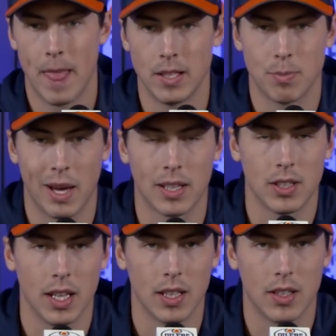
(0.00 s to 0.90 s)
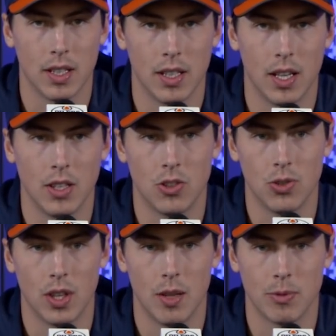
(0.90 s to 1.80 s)
it's back to that
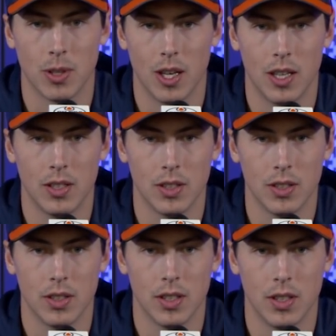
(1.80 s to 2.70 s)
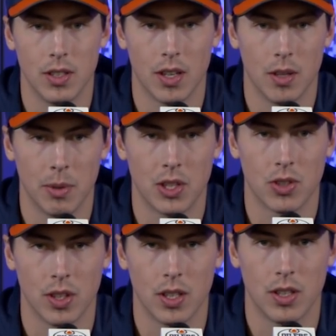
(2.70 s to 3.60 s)
82 game grind, and you got to make
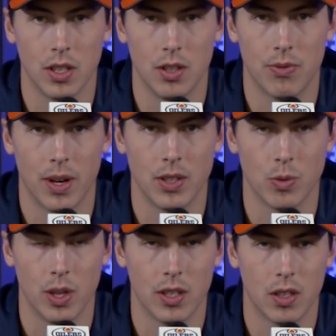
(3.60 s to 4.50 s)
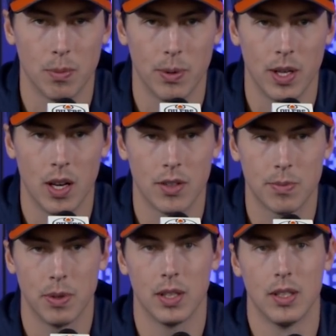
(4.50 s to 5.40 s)
sure that you find your way into the playoffs.
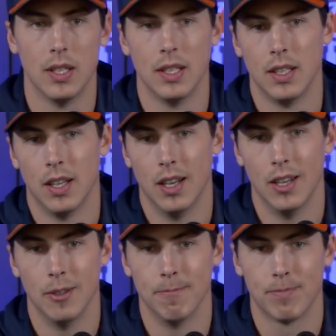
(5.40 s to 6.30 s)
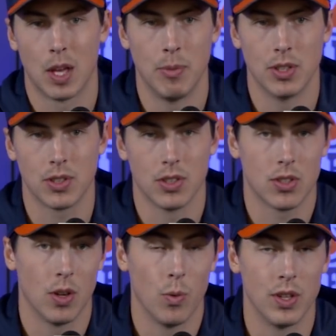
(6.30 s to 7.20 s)
But I mean, it's going to
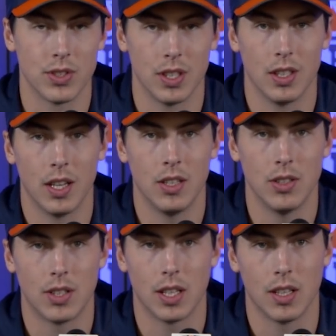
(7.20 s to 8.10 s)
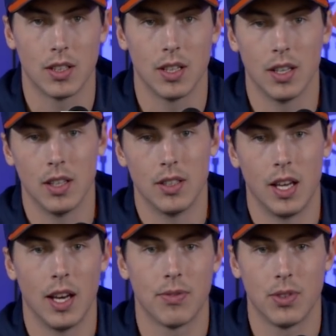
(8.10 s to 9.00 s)
start Wednesday night, and you take it
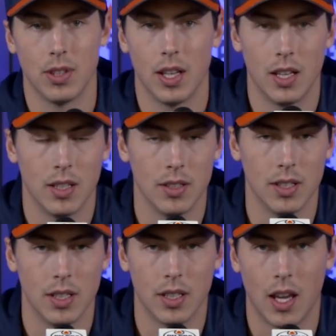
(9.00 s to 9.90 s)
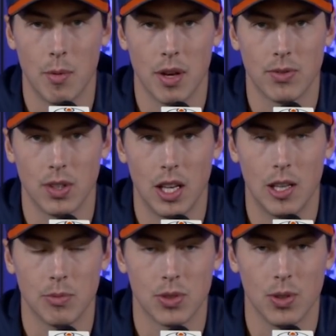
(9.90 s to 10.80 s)
day after day and game after
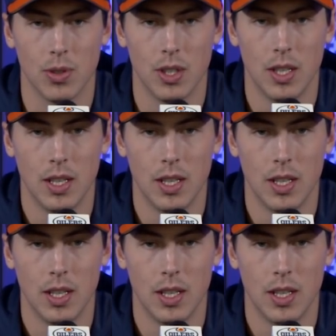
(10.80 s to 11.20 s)
game. So